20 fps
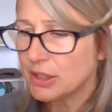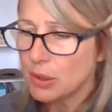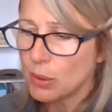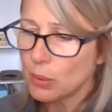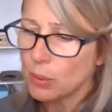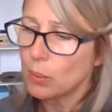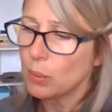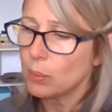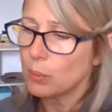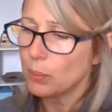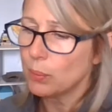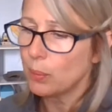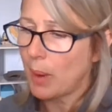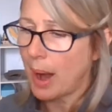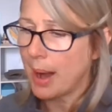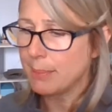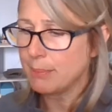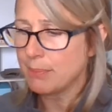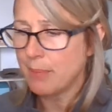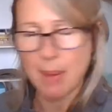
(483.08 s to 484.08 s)
so
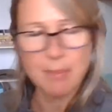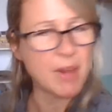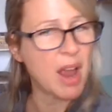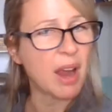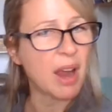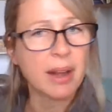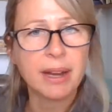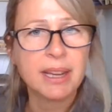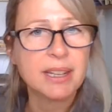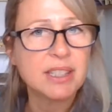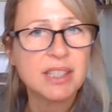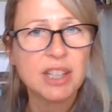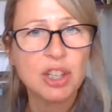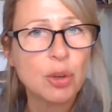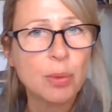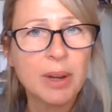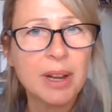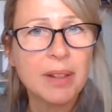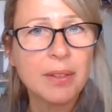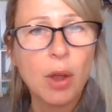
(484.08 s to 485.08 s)
I'm not going to
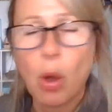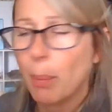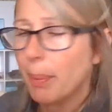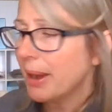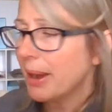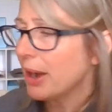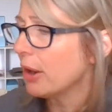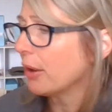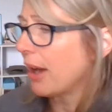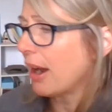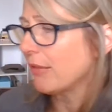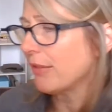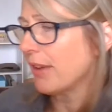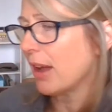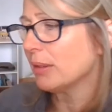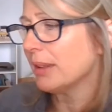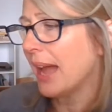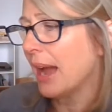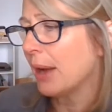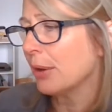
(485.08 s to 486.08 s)
continue reading the whole paragraph
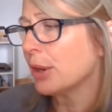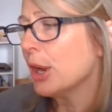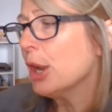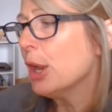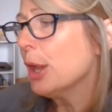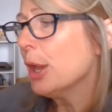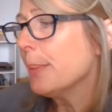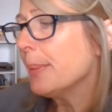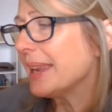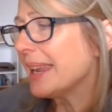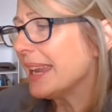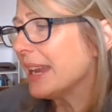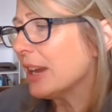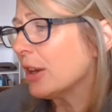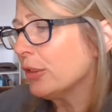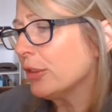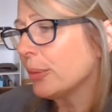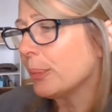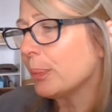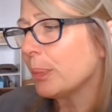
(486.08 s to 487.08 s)
out loud.
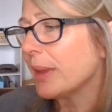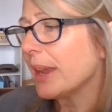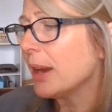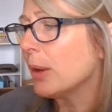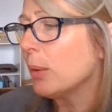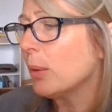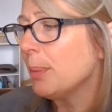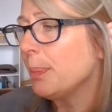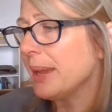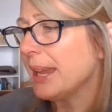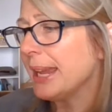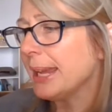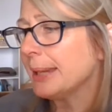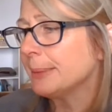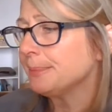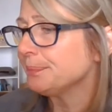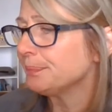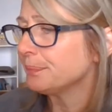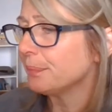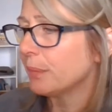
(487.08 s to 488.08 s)
Here would
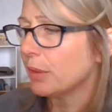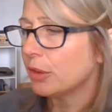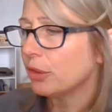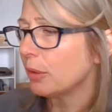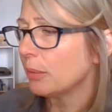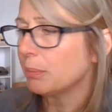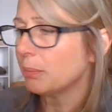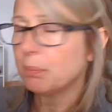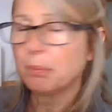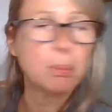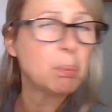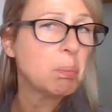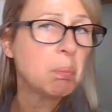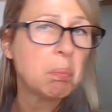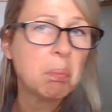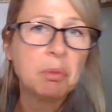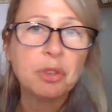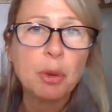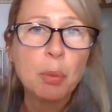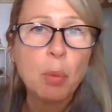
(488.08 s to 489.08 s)
be
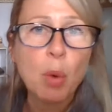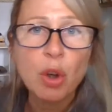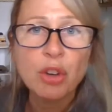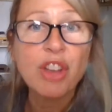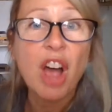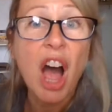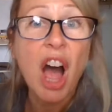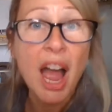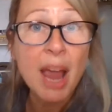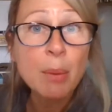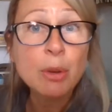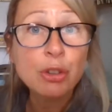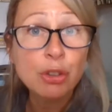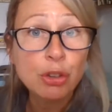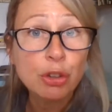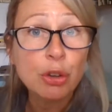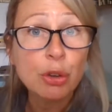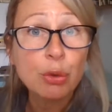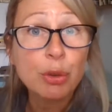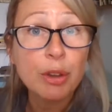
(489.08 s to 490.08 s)
some words I would
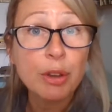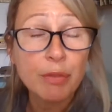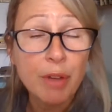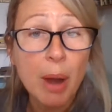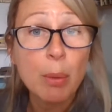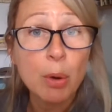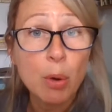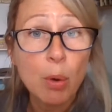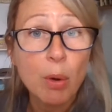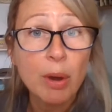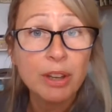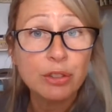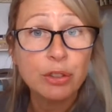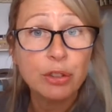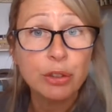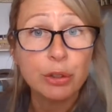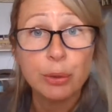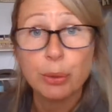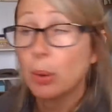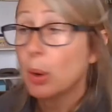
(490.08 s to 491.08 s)
choose if I were going
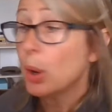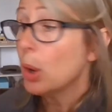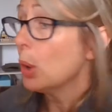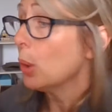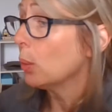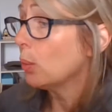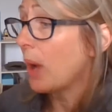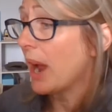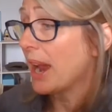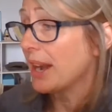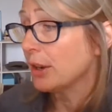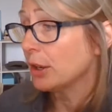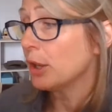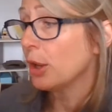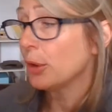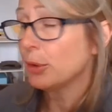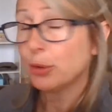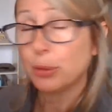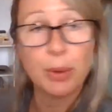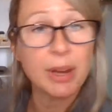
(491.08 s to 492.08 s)
to write a
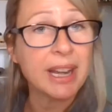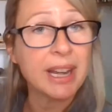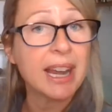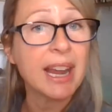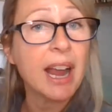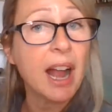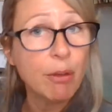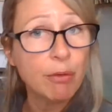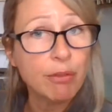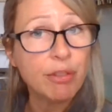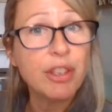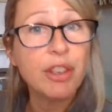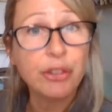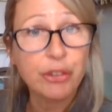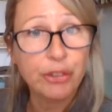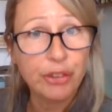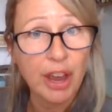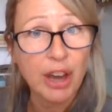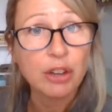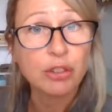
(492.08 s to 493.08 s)
close reading of
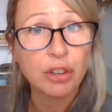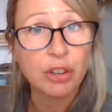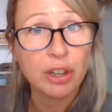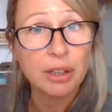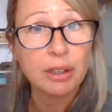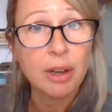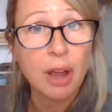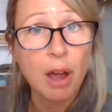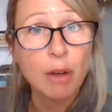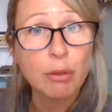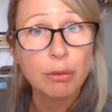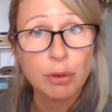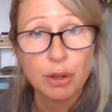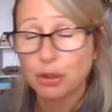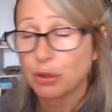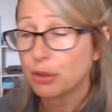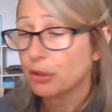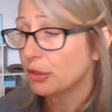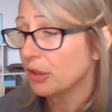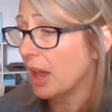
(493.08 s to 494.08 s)
this section of
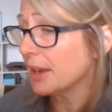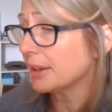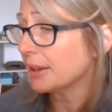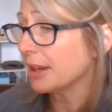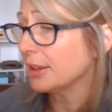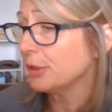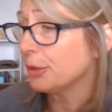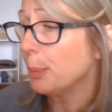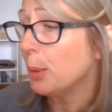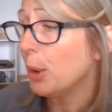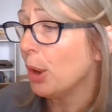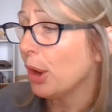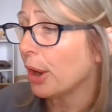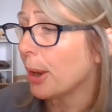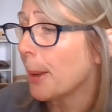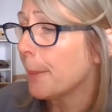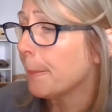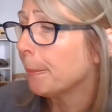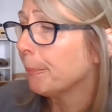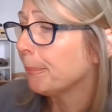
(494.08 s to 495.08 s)
Richard Slotkin's
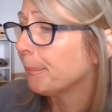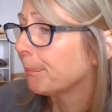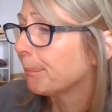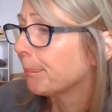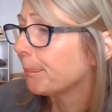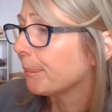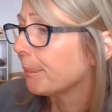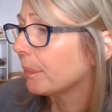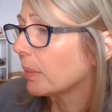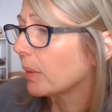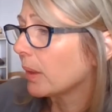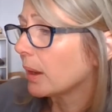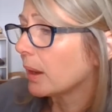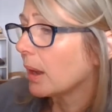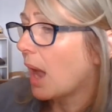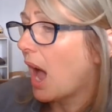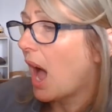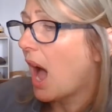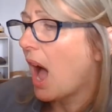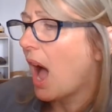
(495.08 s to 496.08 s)
book.
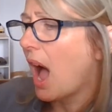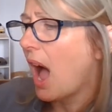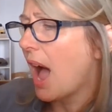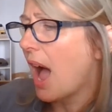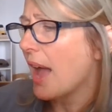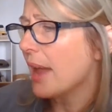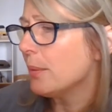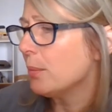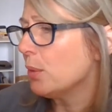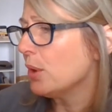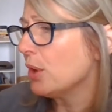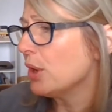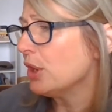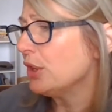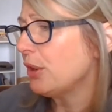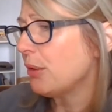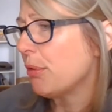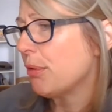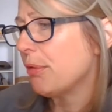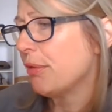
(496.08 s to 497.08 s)
I
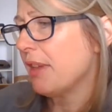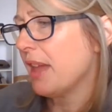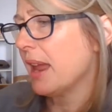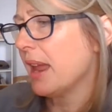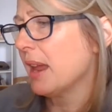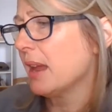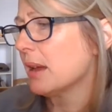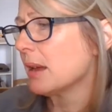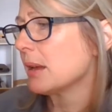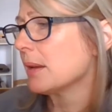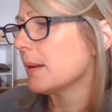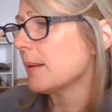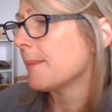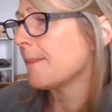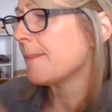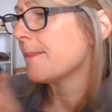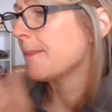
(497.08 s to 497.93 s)
would think